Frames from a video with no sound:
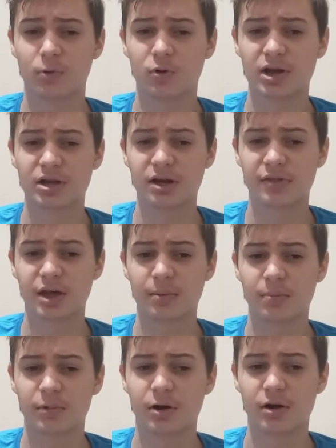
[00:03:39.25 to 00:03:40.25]
quite done
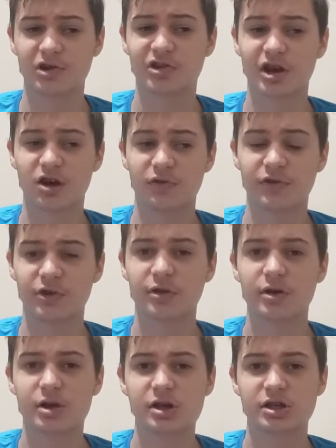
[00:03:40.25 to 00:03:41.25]
them ourselves.
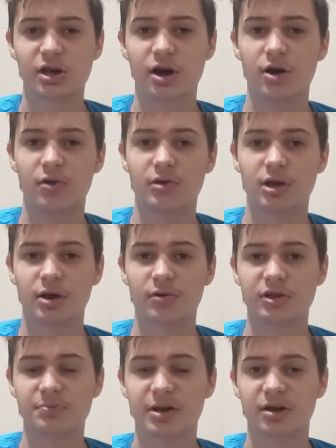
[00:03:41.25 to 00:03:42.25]
So
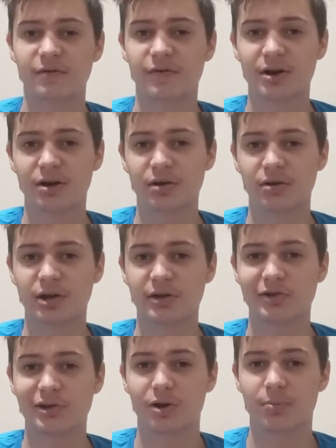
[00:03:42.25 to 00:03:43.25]
it's been a fairly
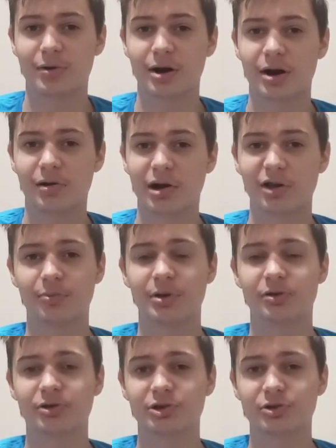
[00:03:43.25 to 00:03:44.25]
slow progress
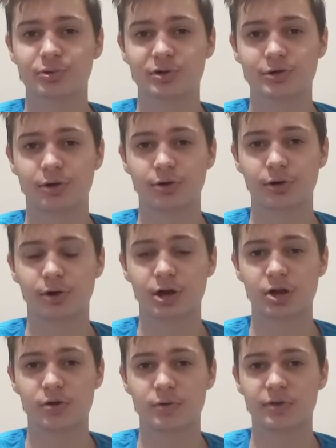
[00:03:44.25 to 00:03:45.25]
because the students are
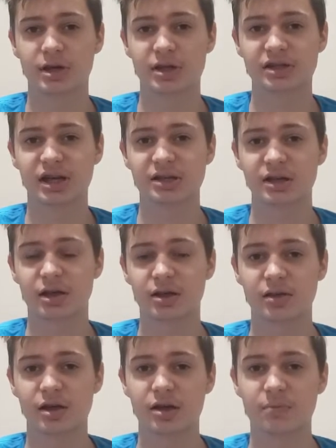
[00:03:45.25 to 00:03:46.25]
learning new things as
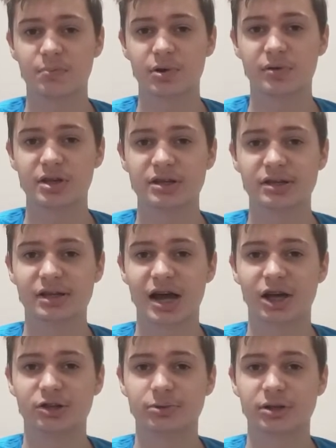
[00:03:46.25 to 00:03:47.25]
they build these
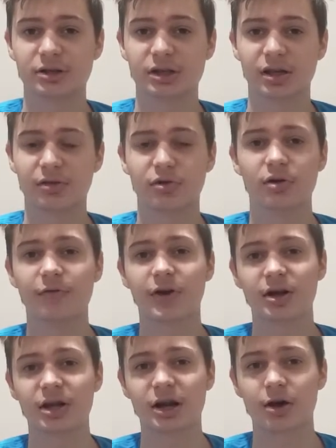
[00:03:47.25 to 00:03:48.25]
attachments, and they're
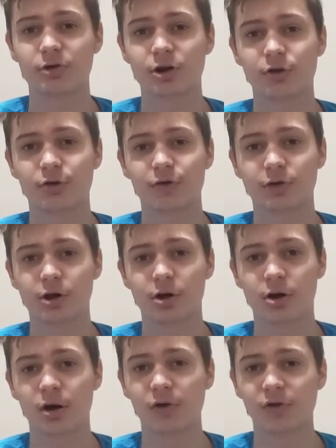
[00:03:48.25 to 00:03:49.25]
finding out the
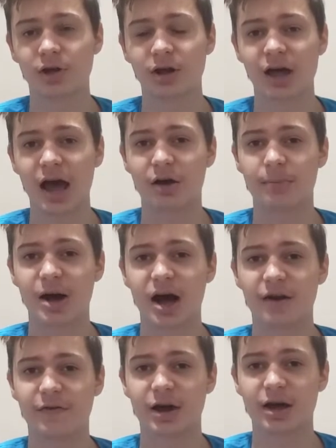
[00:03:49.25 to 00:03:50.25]
flaws and how to
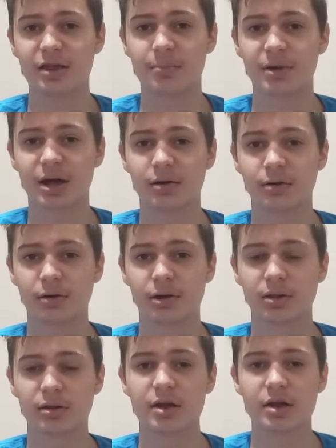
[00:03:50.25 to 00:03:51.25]
modify them better
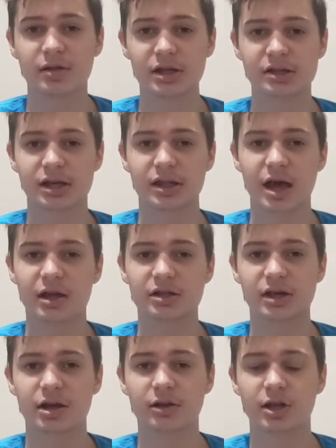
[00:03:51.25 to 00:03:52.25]
and things like that. It's
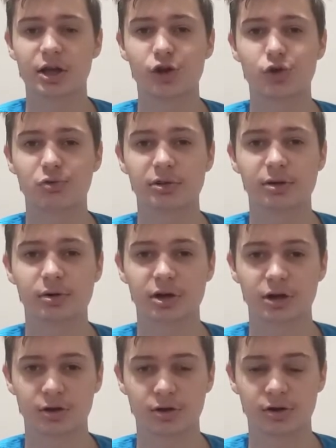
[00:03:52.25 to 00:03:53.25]
kind of like a new
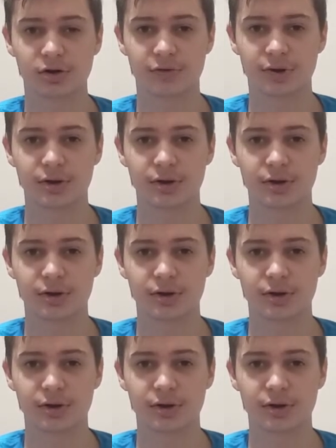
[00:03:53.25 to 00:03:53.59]
learning curve.